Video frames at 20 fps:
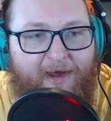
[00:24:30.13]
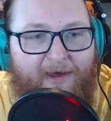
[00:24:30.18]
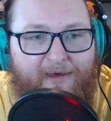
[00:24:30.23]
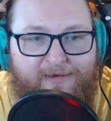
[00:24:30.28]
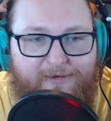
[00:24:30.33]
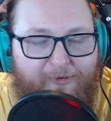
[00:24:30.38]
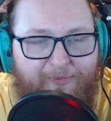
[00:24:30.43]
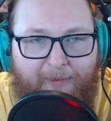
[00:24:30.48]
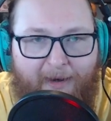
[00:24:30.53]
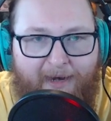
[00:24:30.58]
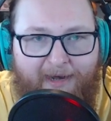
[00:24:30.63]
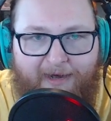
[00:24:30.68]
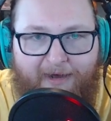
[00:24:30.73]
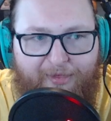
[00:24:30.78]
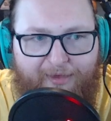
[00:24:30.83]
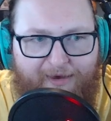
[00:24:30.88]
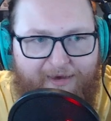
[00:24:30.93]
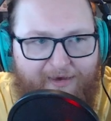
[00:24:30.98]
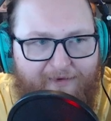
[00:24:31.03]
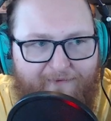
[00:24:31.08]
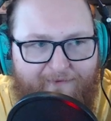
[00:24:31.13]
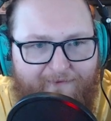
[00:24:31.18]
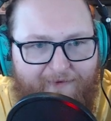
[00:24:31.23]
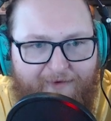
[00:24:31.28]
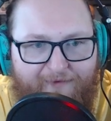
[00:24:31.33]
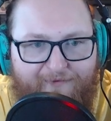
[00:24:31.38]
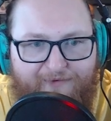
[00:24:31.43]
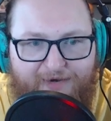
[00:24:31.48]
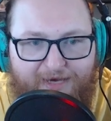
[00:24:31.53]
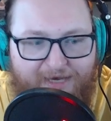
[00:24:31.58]
I sold mine, I think, at
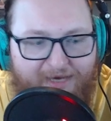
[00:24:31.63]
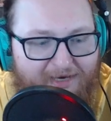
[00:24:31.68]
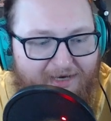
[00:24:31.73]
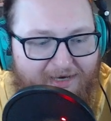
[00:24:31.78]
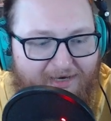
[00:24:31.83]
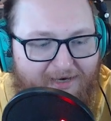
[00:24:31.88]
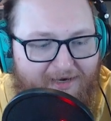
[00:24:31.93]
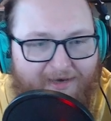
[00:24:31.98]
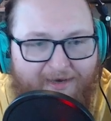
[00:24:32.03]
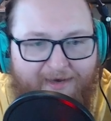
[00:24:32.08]
15.